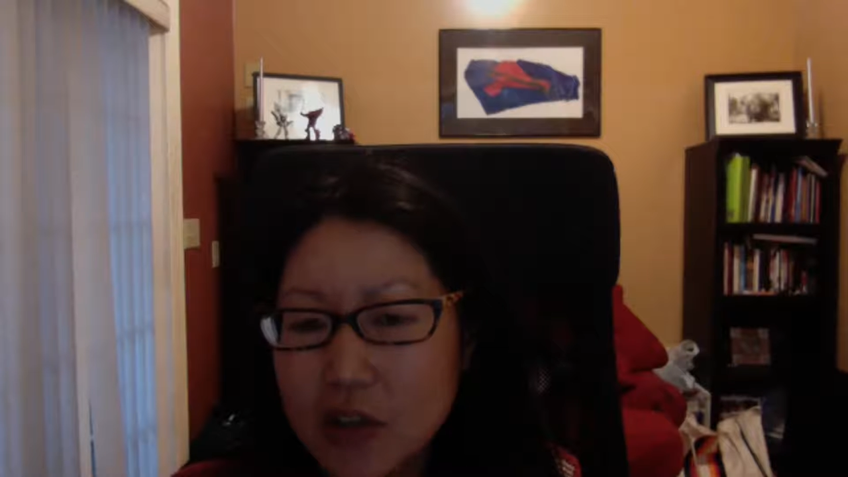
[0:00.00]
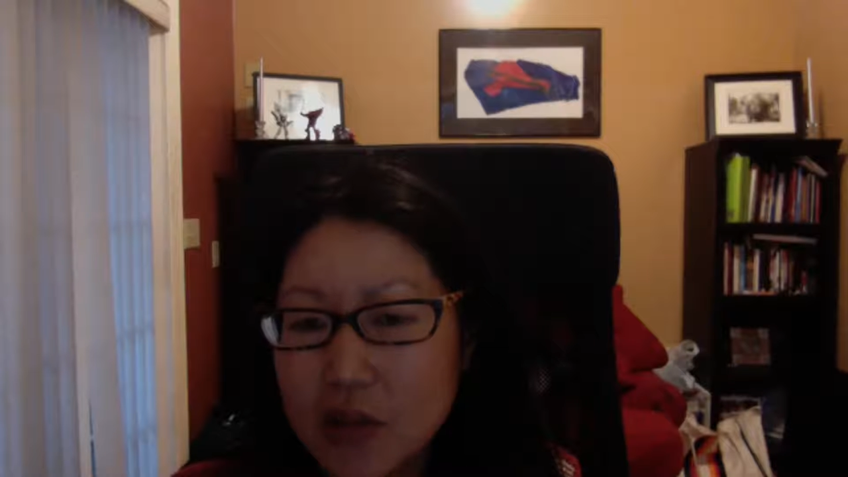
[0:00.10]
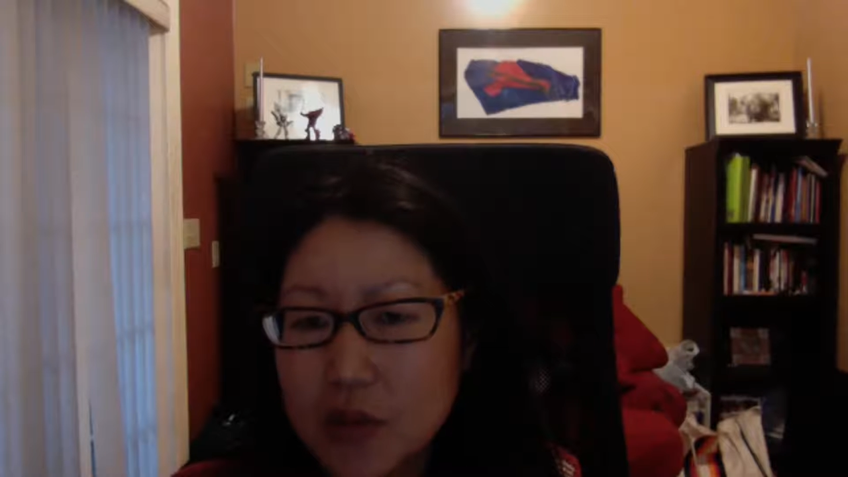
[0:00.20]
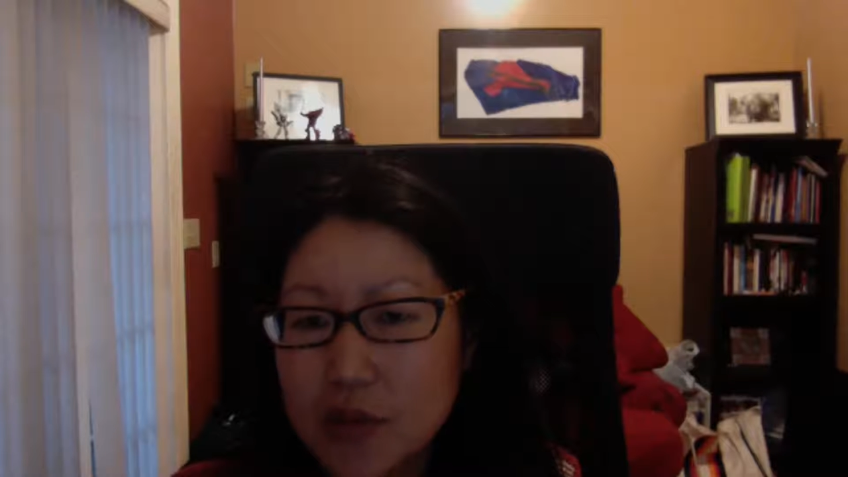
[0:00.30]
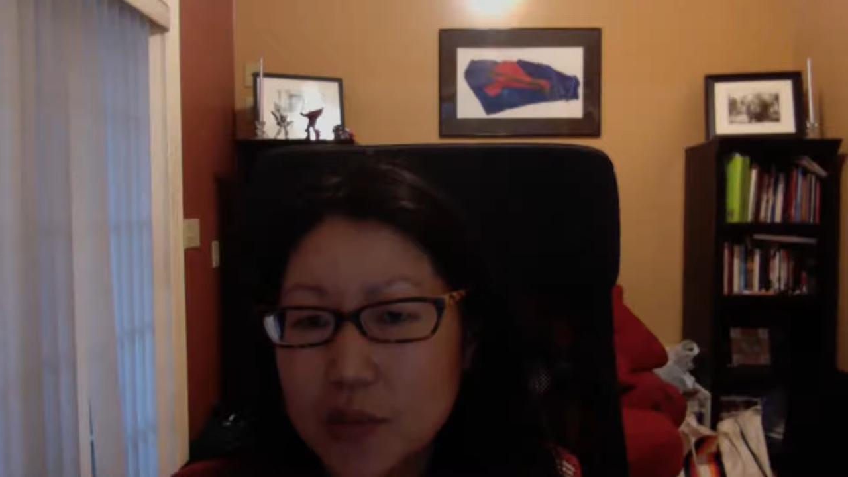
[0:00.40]

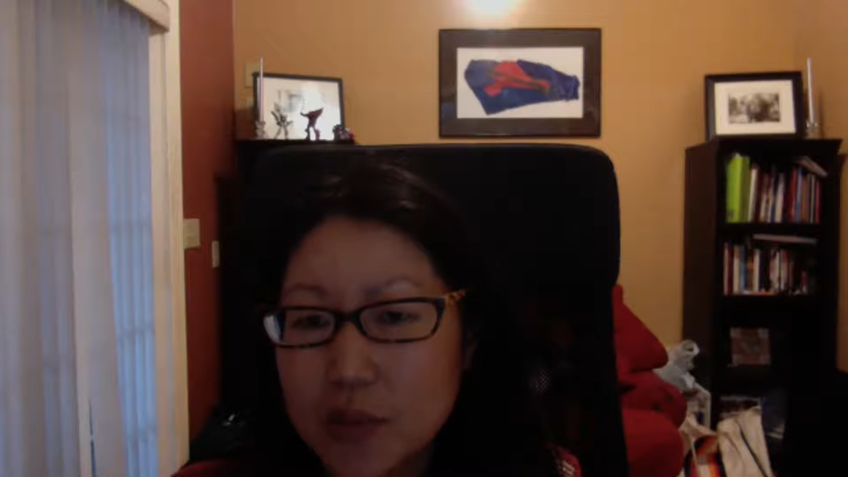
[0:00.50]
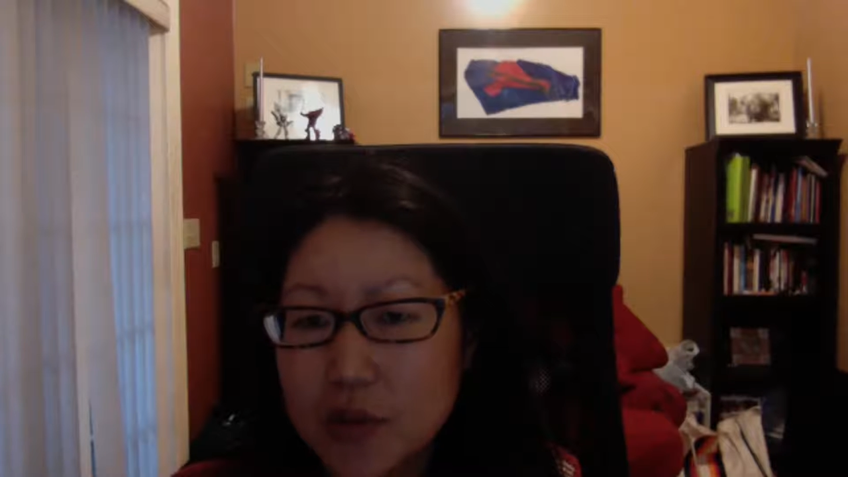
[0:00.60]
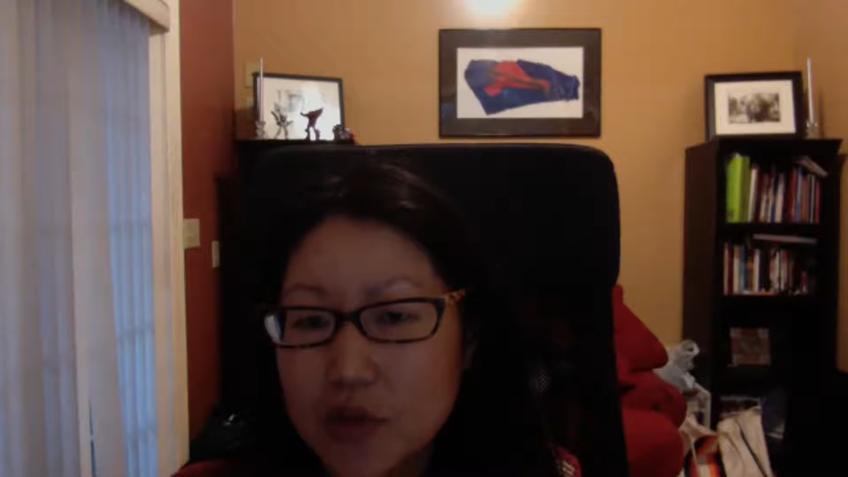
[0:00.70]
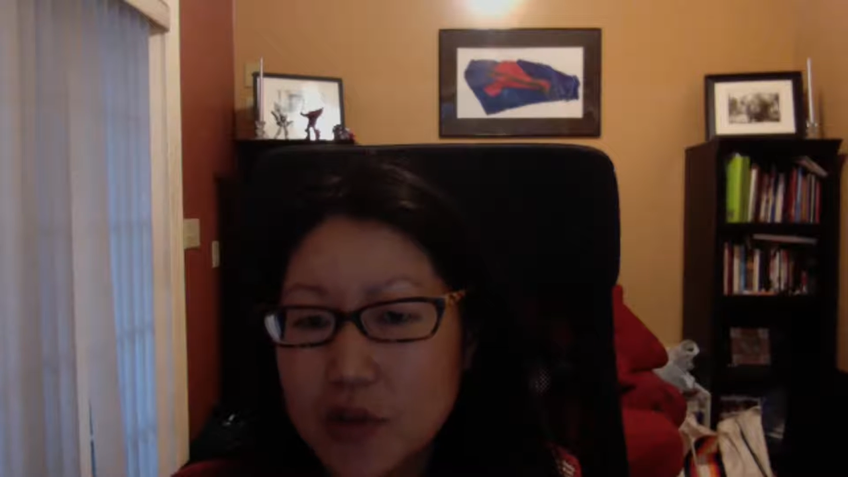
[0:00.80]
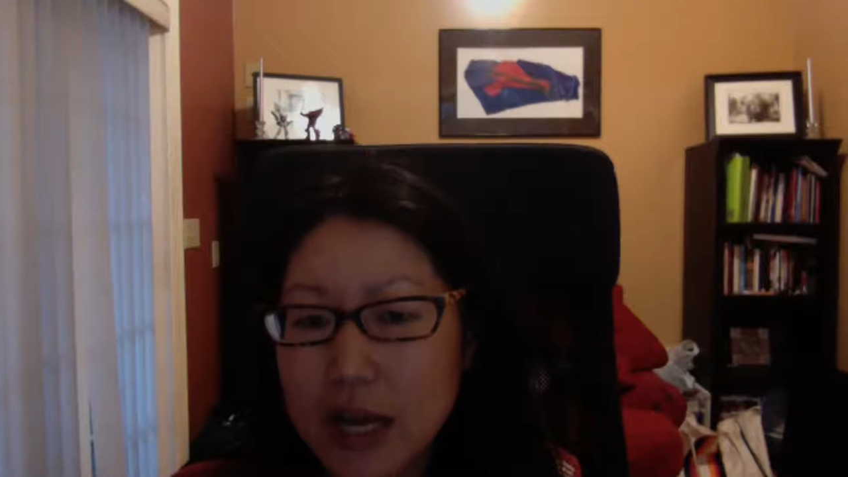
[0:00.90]
use
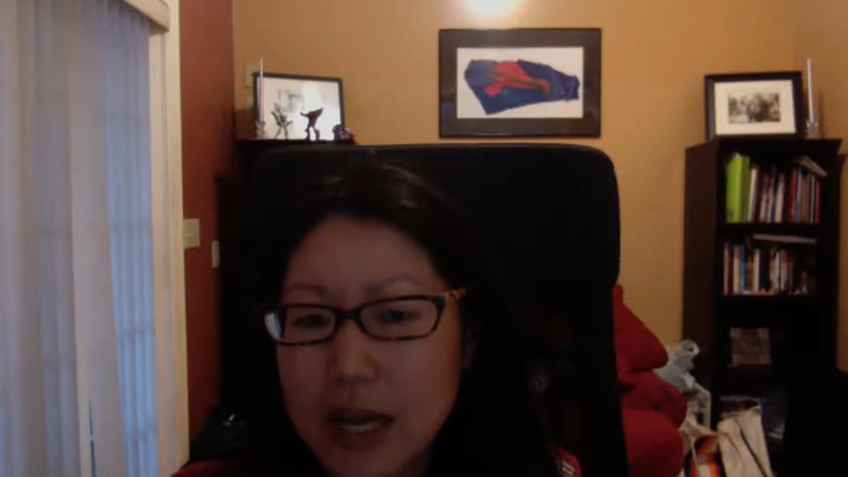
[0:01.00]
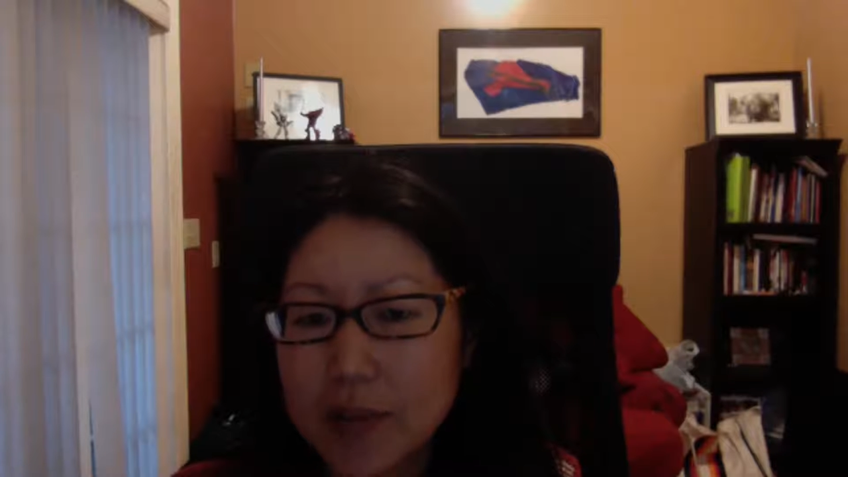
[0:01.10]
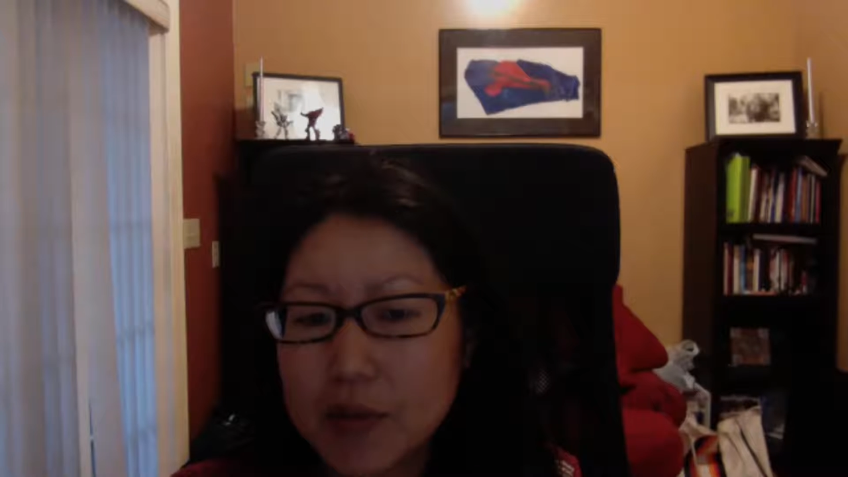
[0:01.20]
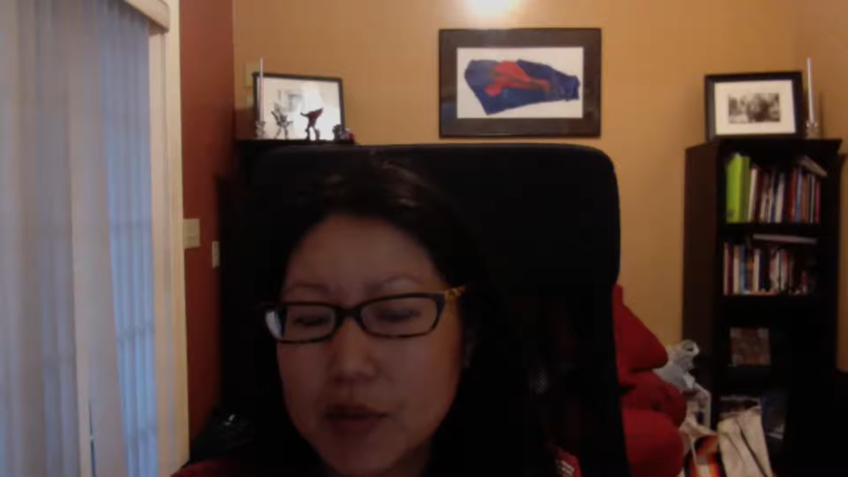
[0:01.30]
Bootstrap